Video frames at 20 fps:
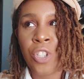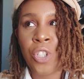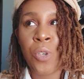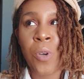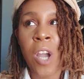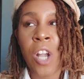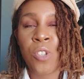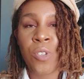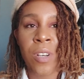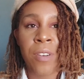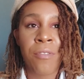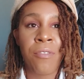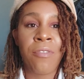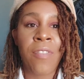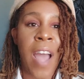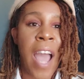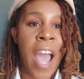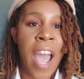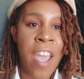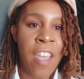
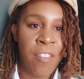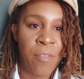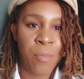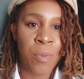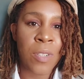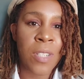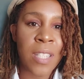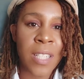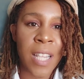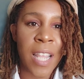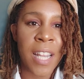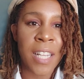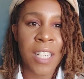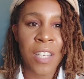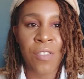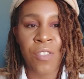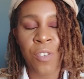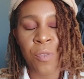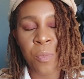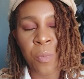205%.
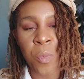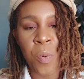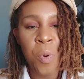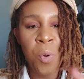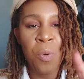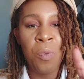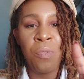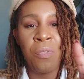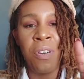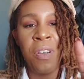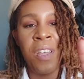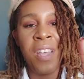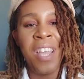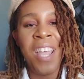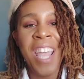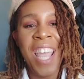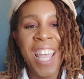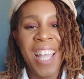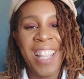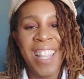If you move
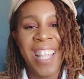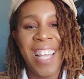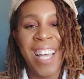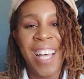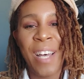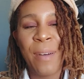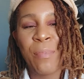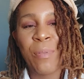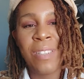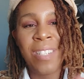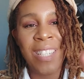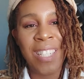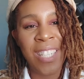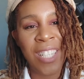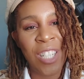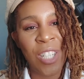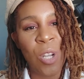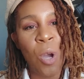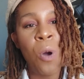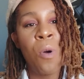the
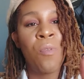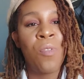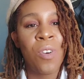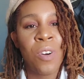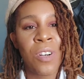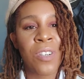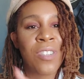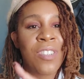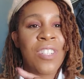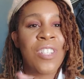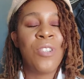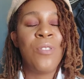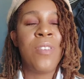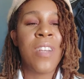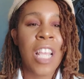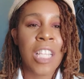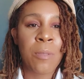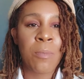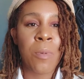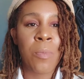percentage over 2
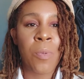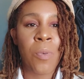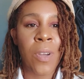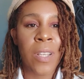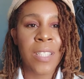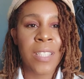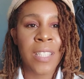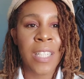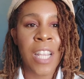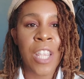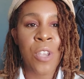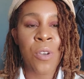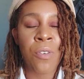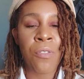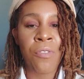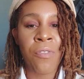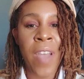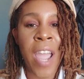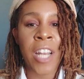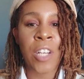decimal points, then your
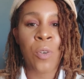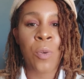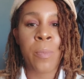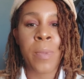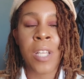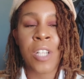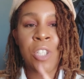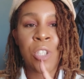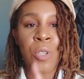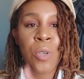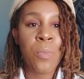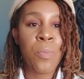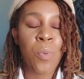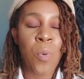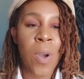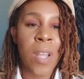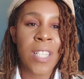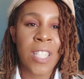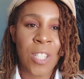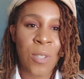factor would be
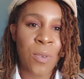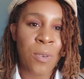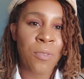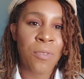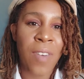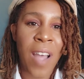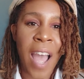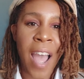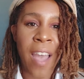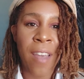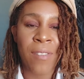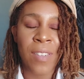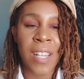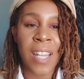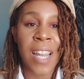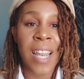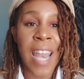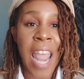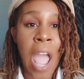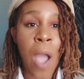2.05, and
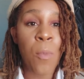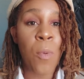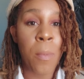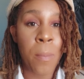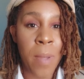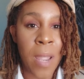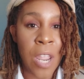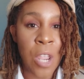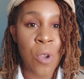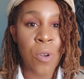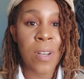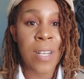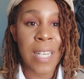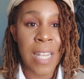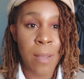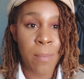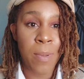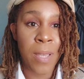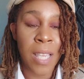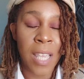then that will be your
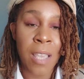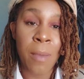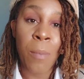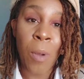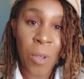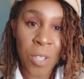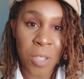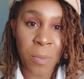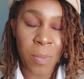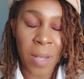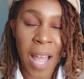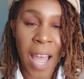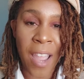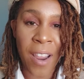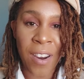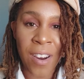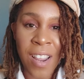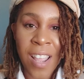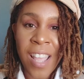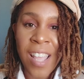DPE
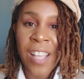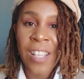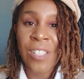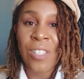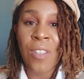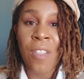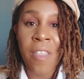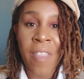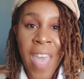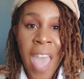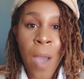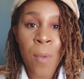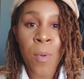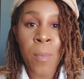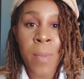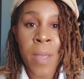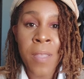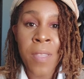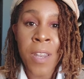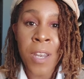multiplier. So that
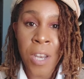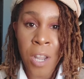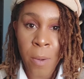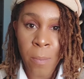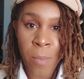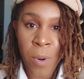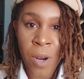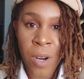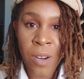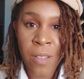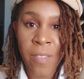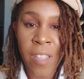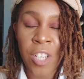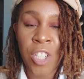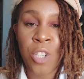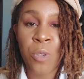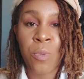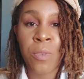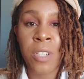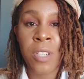would be the number
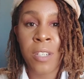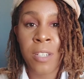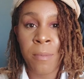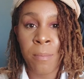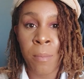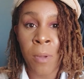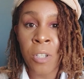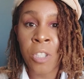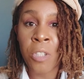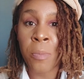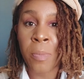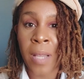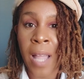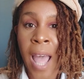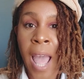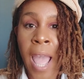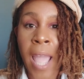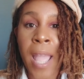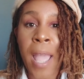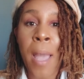that you would
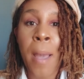multiply